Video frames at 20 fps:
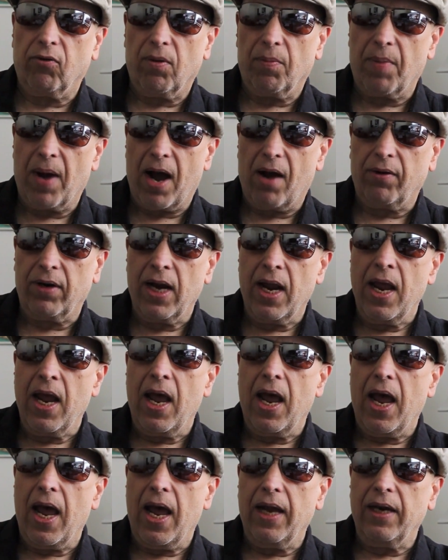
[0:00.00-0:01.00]
about.
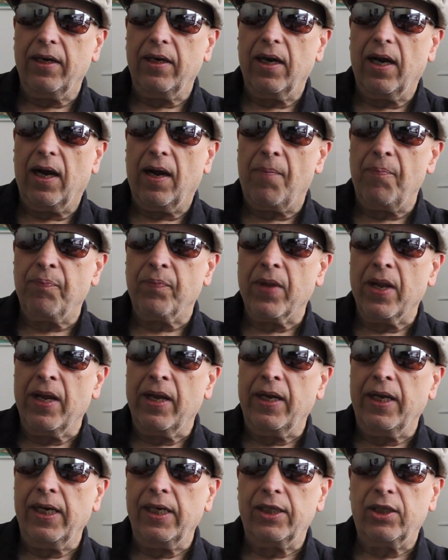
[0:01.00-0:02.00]
And
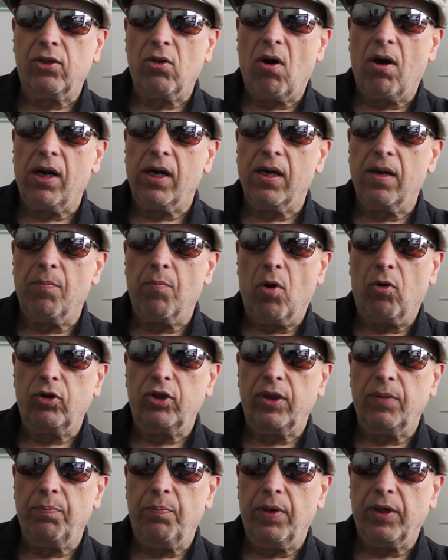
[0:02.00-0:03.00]
he started a
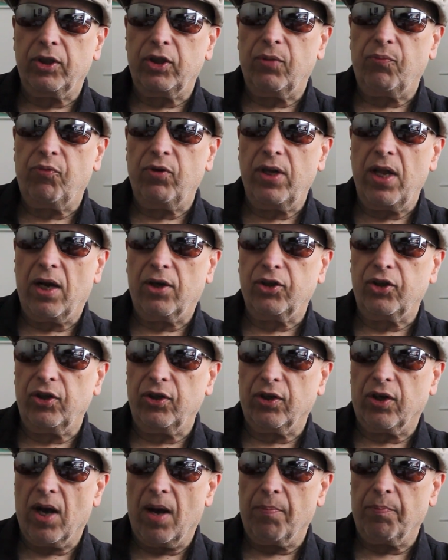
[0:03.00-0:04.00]
motion picture production
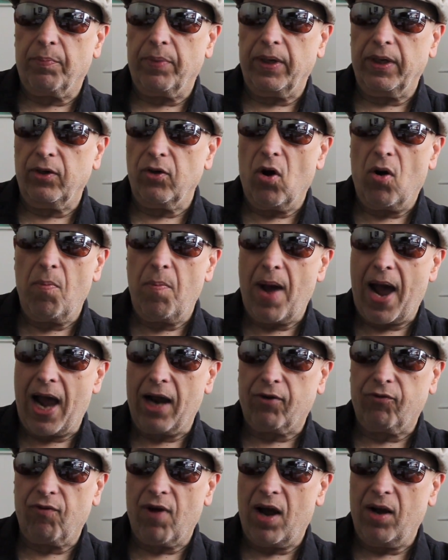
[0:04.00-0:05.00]
company, no
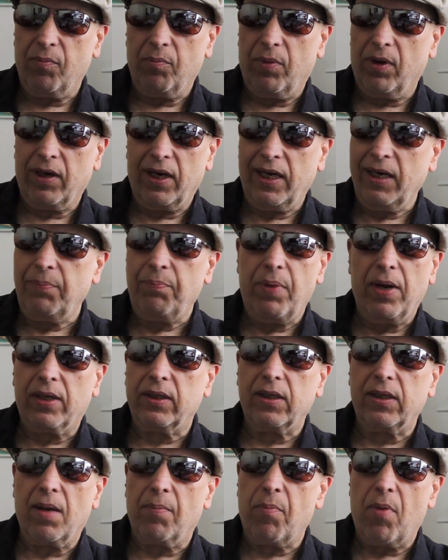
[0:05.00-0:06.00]
background, but he
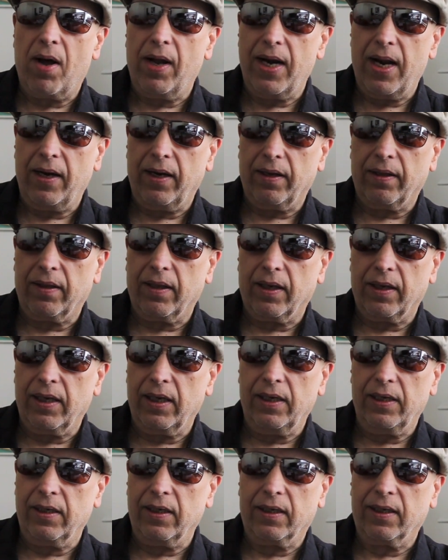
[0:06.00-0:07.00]
picks up on anything.
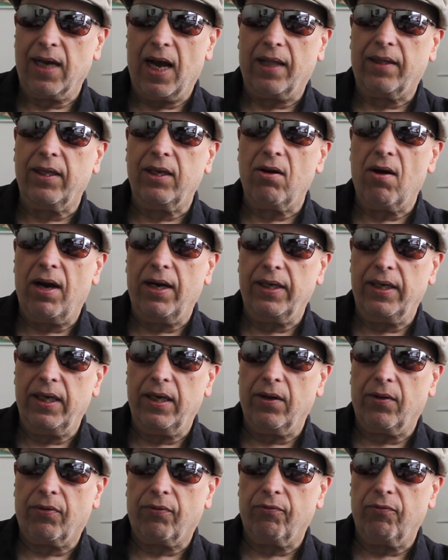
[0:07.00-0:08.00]
He got the
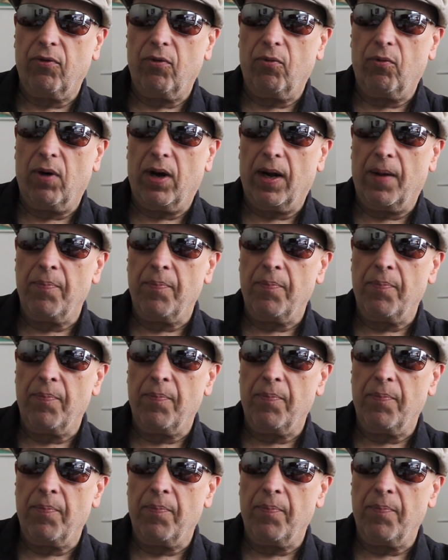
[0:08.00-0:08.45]
idea through